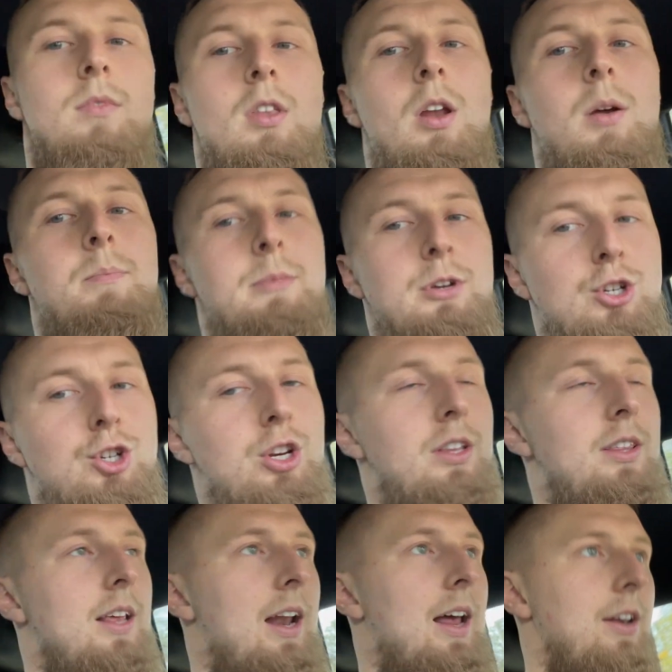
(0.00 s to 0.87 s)

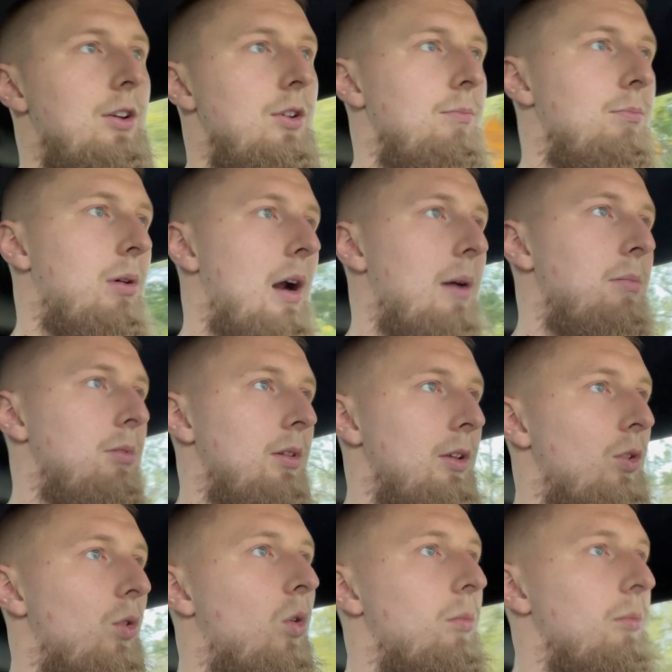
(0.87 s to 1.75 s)
machine that I'd
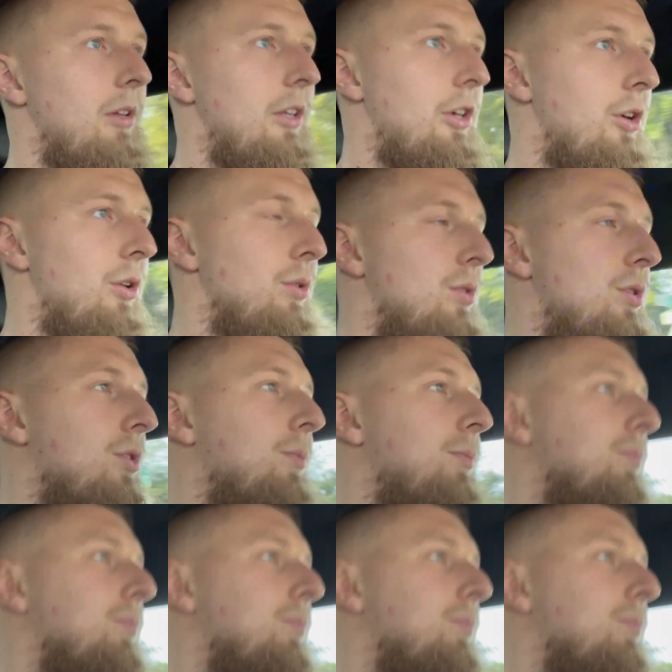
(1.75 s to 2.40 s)
probably normally use.